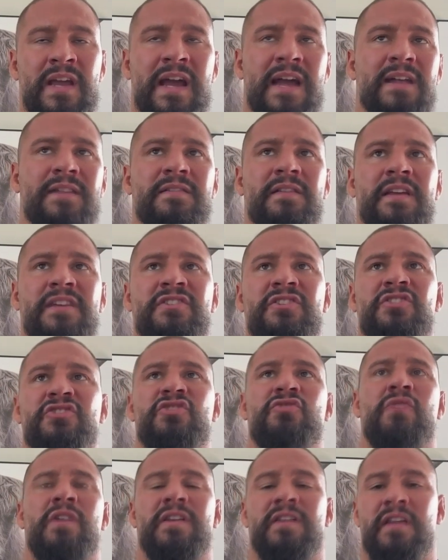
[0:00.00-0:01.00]
had like
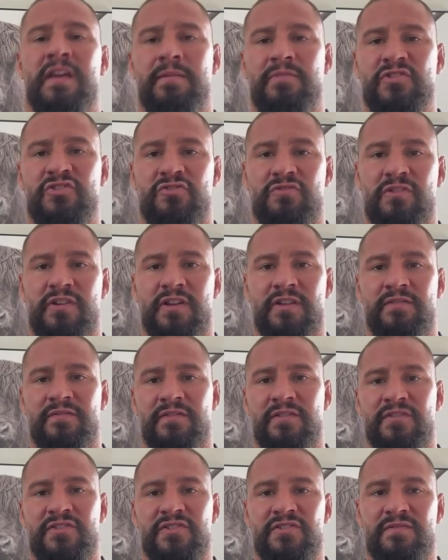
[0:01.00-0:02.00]
such great chemistry
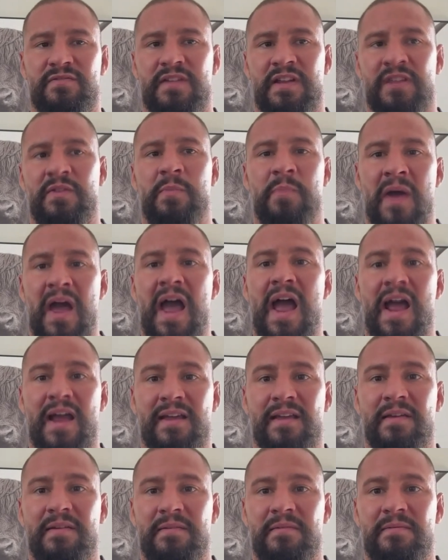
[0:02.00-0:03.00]
in the
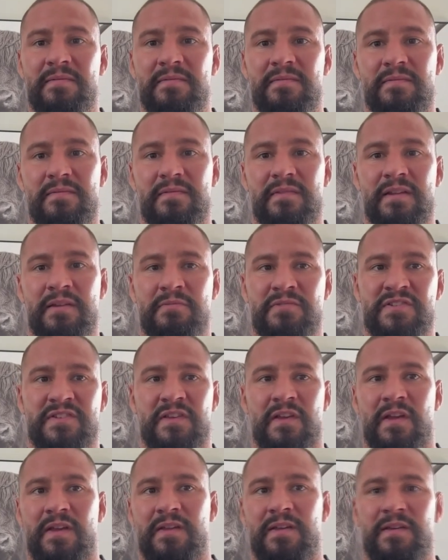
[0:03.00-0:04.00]
back. It was
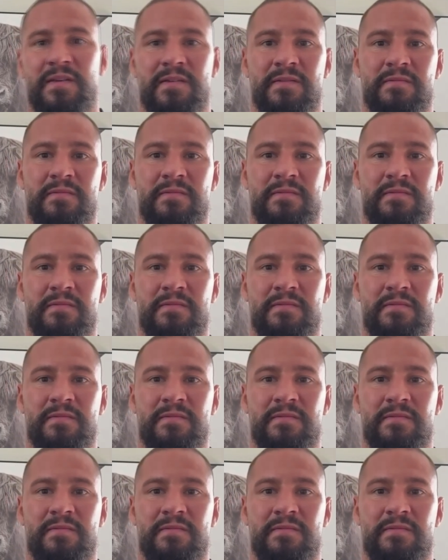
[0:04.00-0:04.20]
like